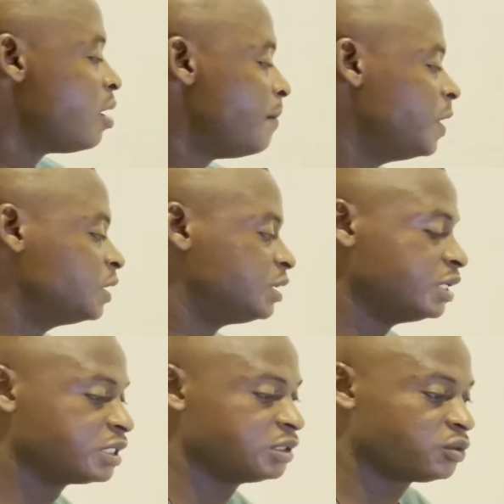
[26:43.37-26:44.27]

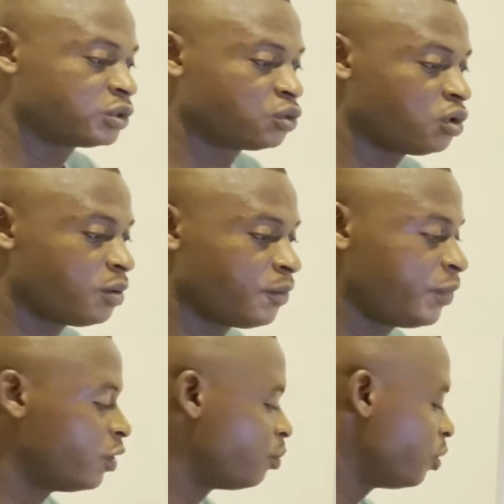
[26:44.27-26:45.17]
menstruation. That's what you call
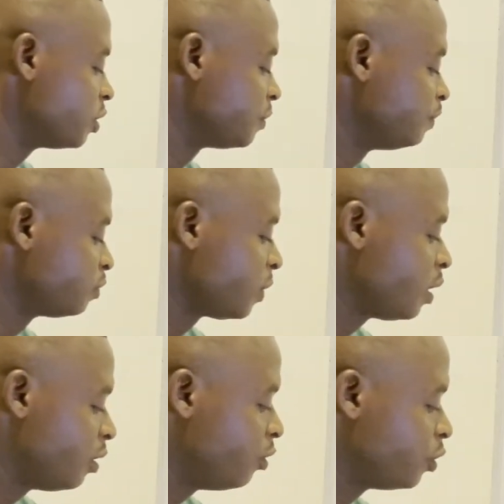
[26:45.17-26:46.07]
menopause.
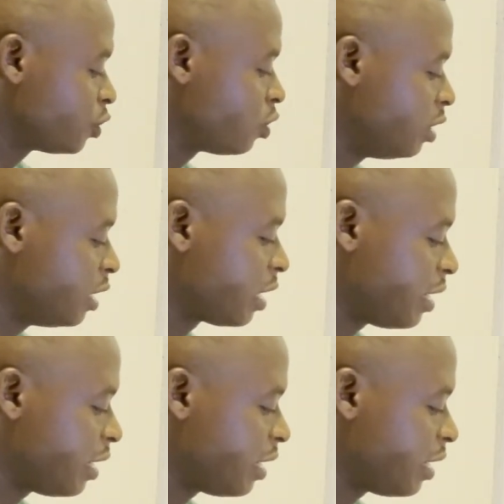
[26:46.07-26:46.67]
We also call it the